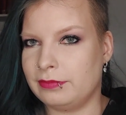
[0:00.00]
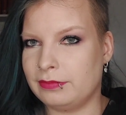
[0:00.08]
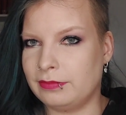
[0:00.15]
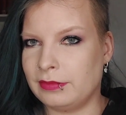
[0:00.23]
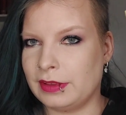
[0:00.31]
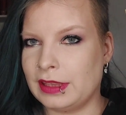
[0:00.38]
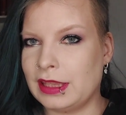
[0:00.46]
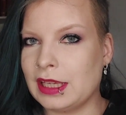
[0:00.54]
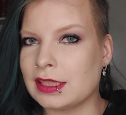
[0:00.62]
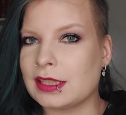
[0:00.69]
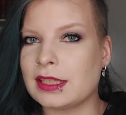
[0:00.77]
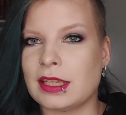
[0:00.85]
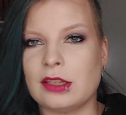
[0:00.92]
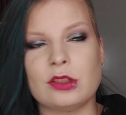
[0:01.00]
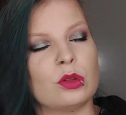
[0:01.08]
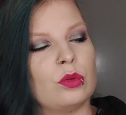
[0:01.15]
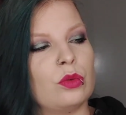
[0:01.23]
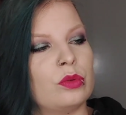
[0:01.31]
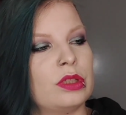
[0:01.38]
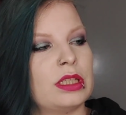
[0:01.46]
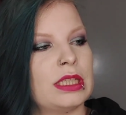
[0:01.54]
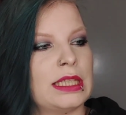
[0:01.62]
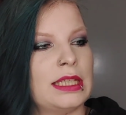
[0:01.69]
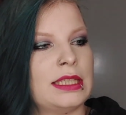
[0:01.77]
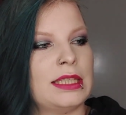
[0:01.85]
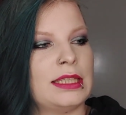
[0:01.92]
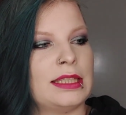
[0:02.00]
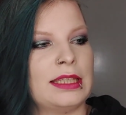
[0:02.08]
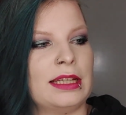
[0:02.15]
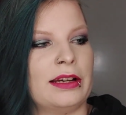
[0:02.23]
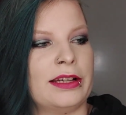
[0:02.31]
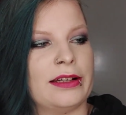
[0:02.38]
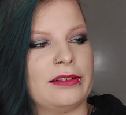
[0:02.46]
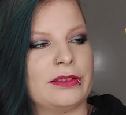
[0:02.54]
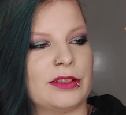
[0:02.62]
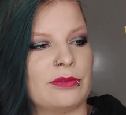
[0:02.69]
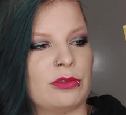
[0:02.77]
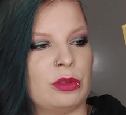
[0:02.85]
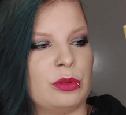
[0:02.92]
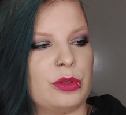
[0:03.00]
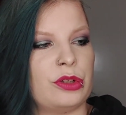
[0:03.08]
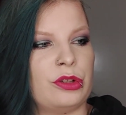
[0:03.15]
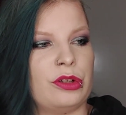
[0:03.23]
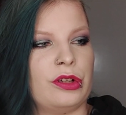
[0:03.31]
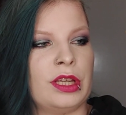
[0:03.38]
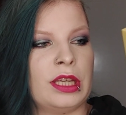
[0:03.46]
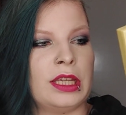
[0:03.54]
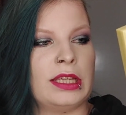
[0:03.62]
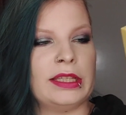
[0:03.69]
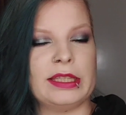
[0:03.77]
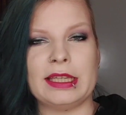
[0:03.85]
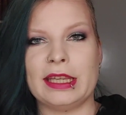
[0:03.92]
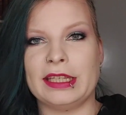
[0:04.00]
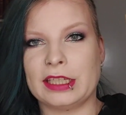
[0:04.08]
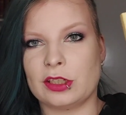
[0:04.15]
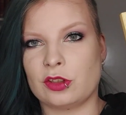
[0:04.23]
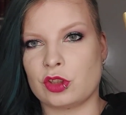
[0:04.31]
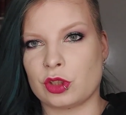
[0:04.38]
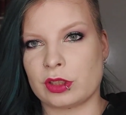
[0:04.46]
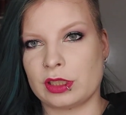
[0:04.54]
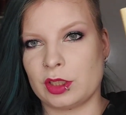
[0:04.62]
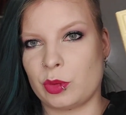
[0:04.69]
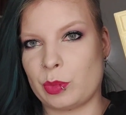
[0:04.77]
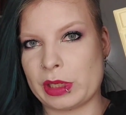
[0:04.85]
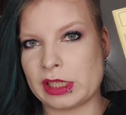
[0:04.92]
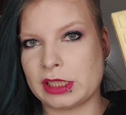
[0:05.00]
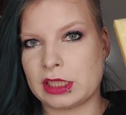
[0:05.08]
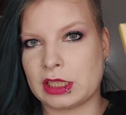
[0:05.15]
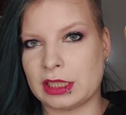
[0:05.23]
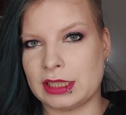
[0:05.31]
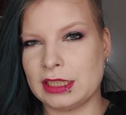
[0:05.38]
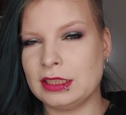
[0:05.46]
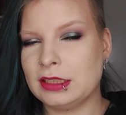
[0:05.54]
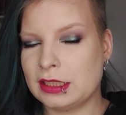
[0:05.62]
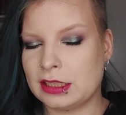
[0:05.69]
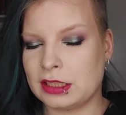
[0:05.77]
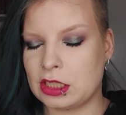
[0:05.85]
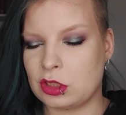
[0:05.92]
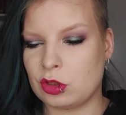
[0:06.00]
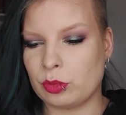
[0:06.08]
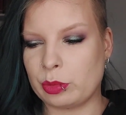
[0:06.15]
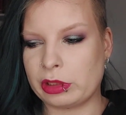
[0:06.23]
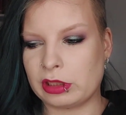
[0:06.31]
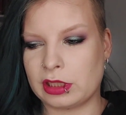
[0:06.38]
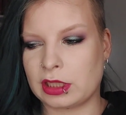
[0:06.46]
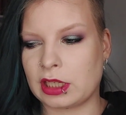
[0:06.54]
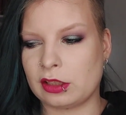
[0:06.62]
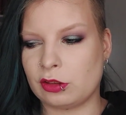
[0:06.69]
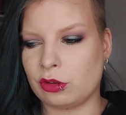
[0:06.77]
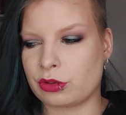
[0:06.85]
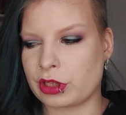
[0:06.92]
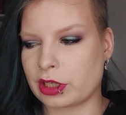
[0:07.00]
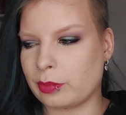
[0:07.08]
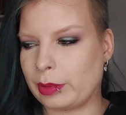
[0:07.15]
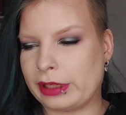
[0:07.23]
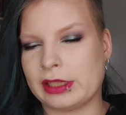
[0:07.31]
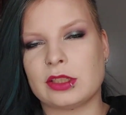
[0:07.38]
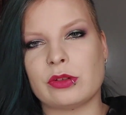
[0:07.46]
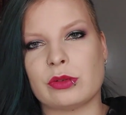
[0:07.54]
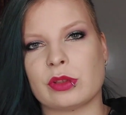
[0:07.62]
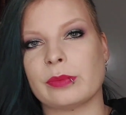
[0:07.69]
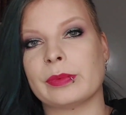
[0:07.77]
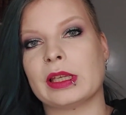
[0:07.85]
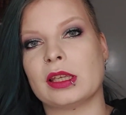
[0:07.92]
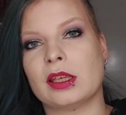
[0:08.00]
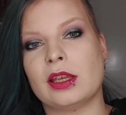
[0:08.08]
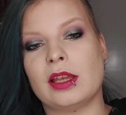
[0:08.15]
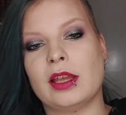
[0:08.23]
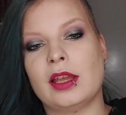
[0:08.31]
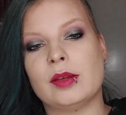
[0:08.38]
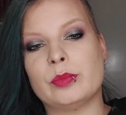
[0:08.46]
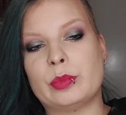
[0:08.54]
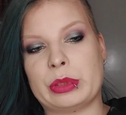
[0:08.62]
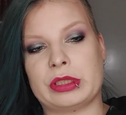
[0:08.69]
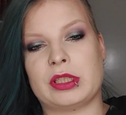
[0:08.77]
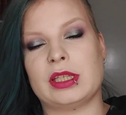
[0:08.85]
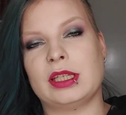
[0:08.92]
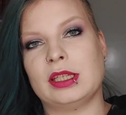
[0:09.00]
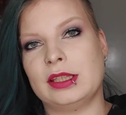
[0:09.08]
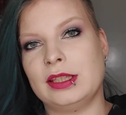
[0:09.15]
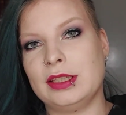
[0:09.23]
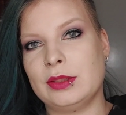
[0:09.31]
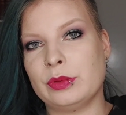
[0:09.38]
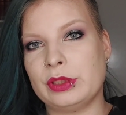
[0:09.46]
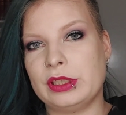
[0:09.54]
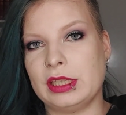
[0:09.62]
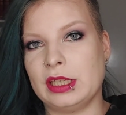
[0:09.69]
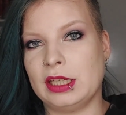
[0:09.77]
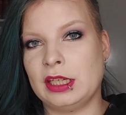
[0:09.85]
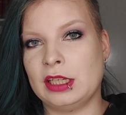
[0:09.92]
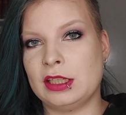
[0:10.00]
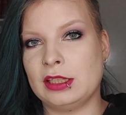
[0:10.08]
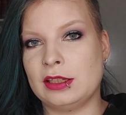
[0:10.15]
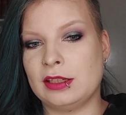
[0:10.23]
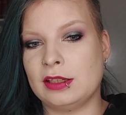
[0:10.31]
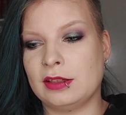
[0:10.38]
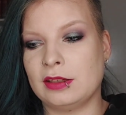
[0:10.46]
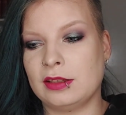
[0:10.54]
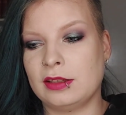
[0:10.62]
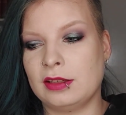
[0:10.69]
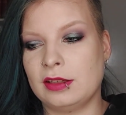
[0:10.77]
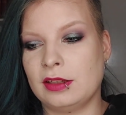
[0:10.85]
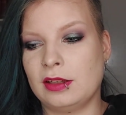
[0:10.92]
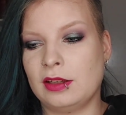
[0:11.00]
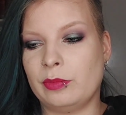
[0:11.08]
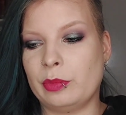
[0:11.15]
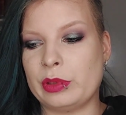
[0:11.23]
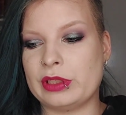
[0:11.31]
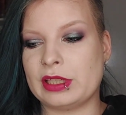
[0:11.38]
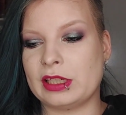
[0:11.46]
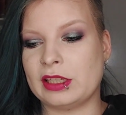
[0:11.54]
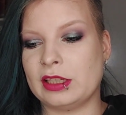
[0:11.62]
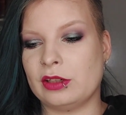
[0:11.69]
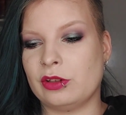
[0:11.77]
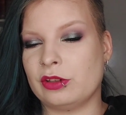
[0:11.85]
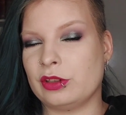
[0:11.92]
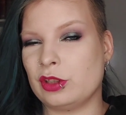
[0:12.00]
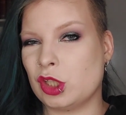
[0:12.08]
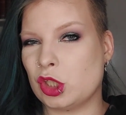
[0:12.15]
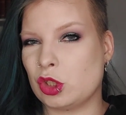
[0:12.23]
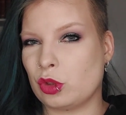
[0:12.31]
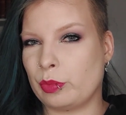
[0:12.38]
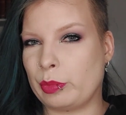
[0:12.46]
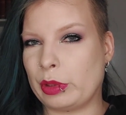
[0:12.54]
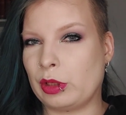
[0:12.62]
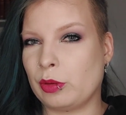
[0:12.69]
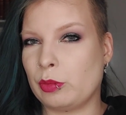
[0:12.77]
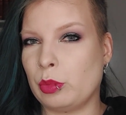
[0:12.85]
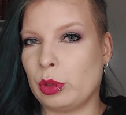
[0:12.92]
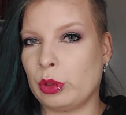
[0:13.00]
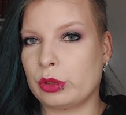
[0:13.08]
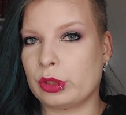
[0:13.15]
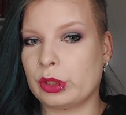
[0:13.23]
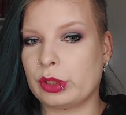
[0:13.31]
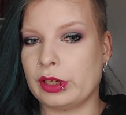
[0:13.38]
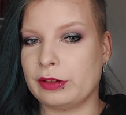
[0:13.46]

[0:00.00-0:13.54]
This dude, this is the I Heart Revolution Naked Chocolate palette. I think this is duping like a Lorac palette or something, but this was in basically on a chopping block.